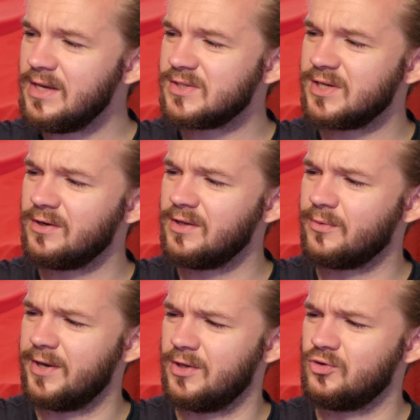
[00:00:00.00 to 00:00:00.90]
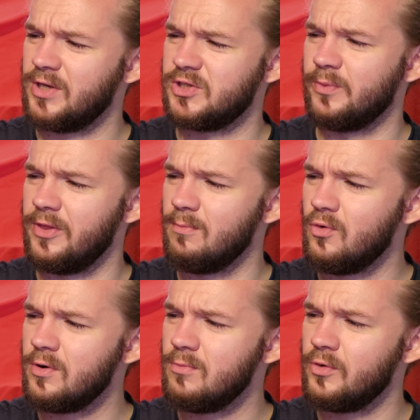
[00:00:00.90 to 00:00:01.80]
it's certainly quite an interesting one. The
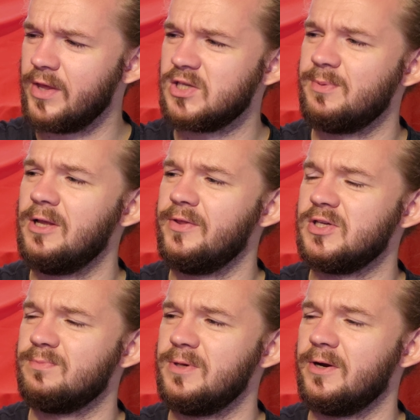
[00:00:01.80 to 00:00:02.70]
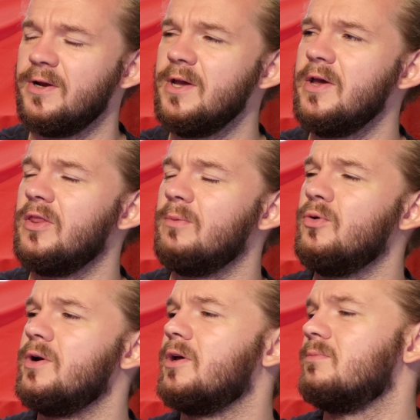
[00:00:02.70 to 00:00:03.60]
more and more that I smell of this beer, the
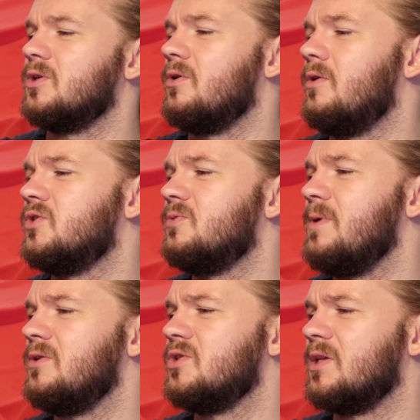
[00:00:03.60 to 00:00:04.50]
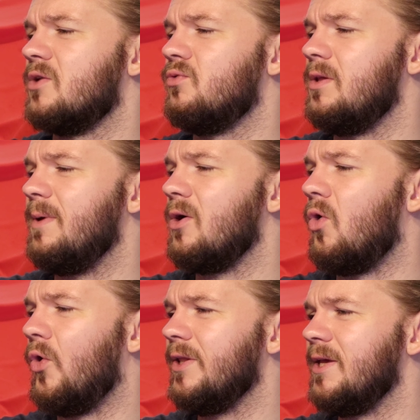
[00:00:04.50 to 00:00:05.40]
more it comes across as being just like a really big,
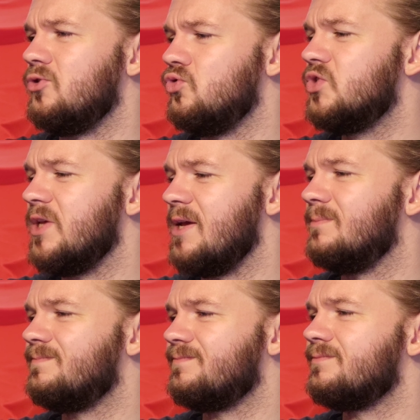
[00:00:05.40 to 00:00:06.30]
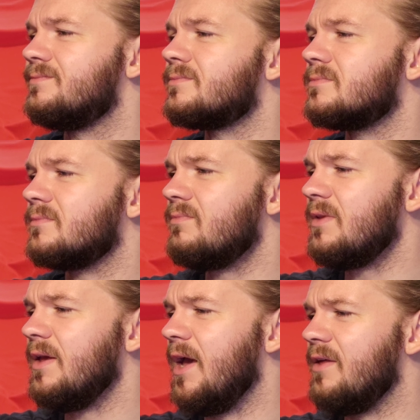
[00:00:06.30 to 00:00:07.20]
oily, juicy
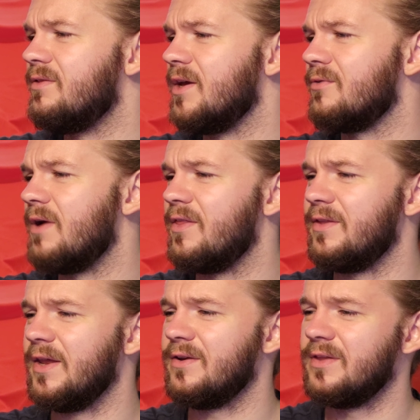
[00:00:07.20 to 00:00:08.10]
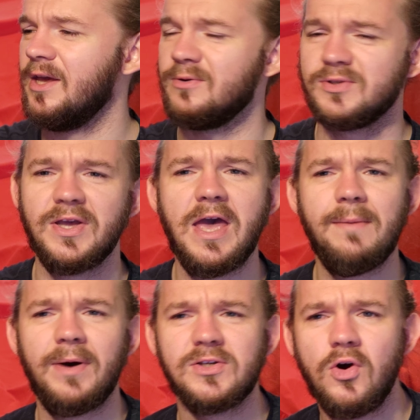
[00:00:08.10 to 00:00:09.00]
thing rather than anything else.
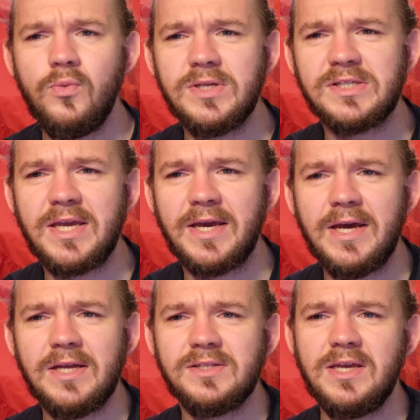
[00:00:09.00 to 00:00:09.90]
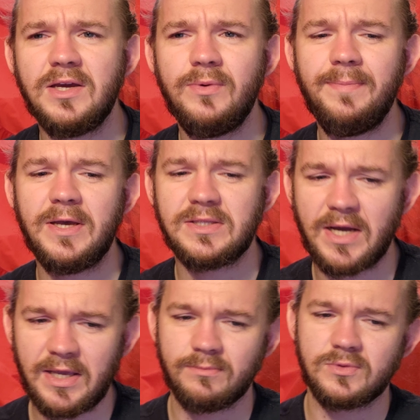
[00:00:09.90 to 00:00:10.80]
But as I always say, take a wee bit of
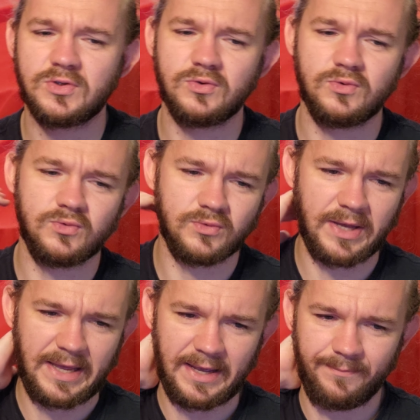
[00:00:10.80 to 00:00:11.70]
time to